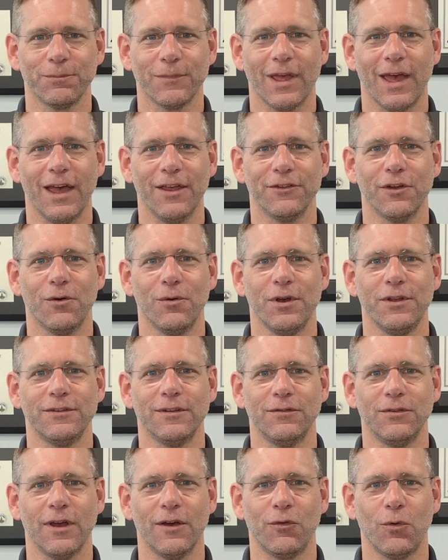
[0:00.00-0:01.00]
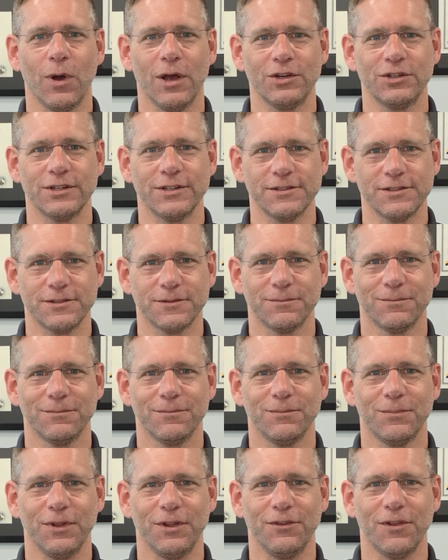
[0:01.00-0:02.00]
As always, if you have questions,
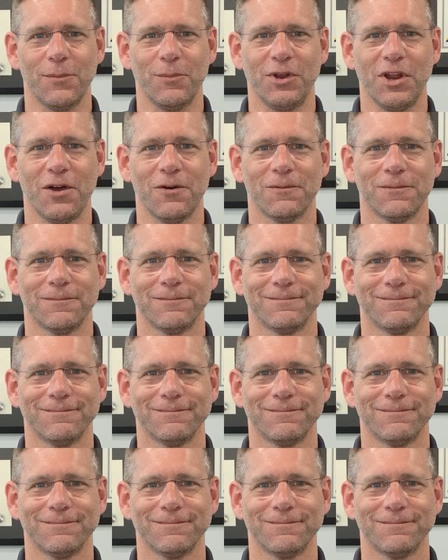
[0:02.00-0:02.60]
please let me know.